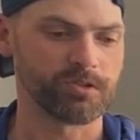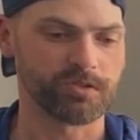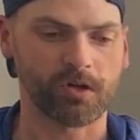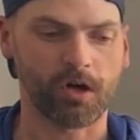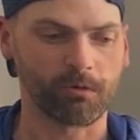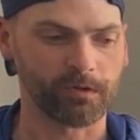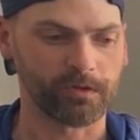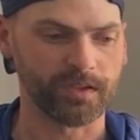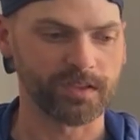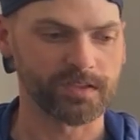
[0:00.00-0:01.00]
Music Hall
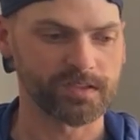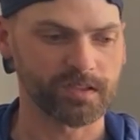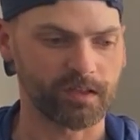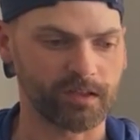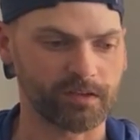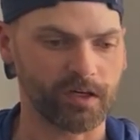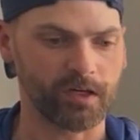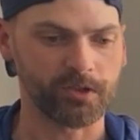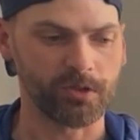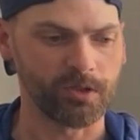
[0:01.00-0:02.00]
really is
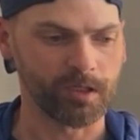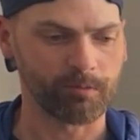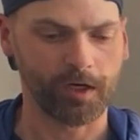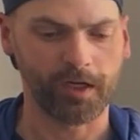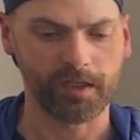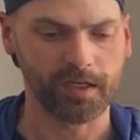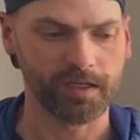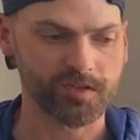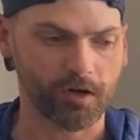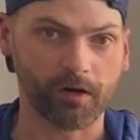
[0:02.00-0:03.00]
a unique brand.
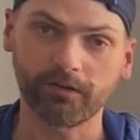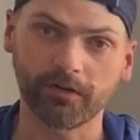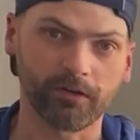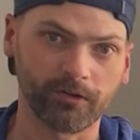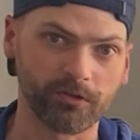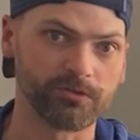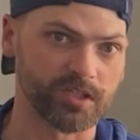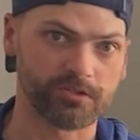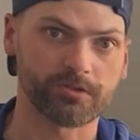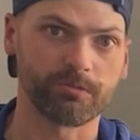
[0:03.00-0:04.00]
It's under new
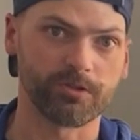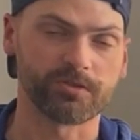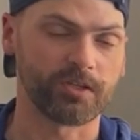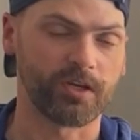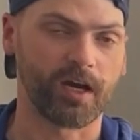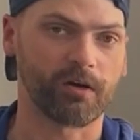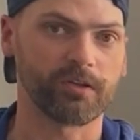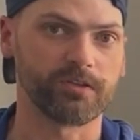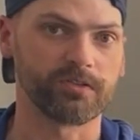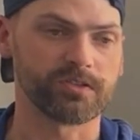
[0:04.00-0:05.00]
distribution now.
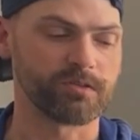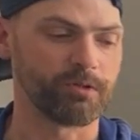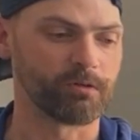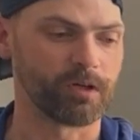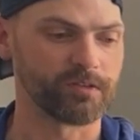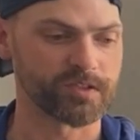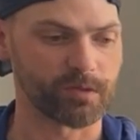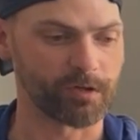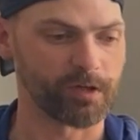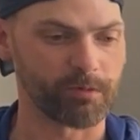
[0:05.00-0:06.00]
It used to be run
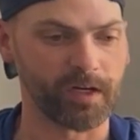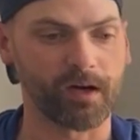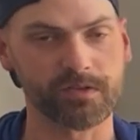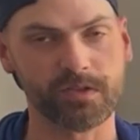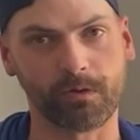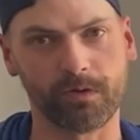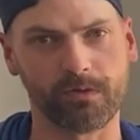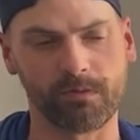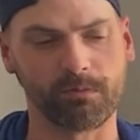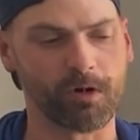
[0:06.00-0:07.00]
somewhere, but now it's going
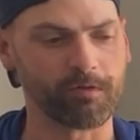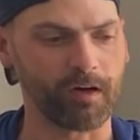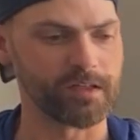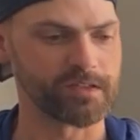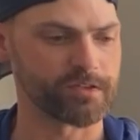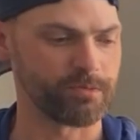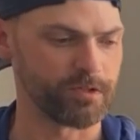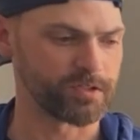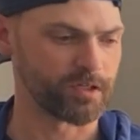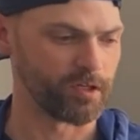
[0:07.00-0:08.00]
through MoFi
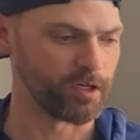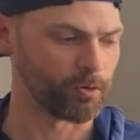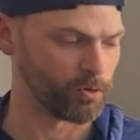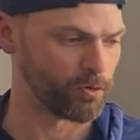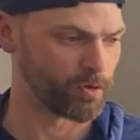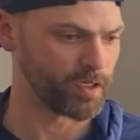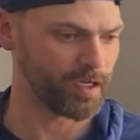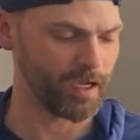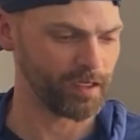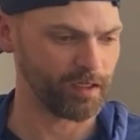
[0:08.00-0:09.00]
distribution in
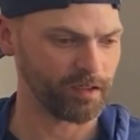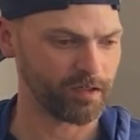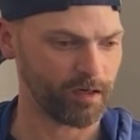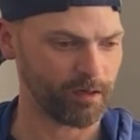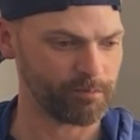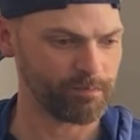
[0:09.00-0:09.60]
Illinois, and